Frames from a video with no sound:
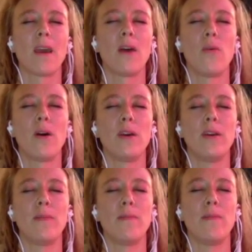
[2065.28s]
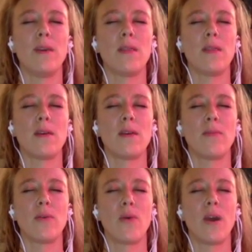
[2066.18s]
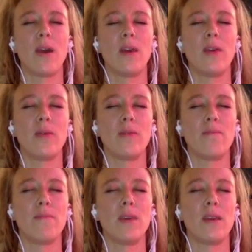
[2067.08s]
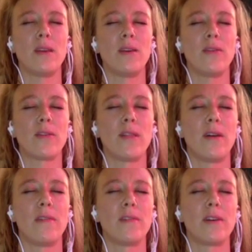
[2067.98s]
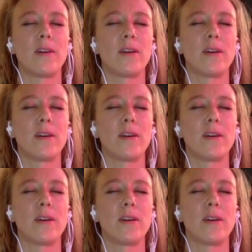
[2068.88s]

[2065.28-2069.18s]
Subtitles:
I want you to meet them the way you would meet your lover.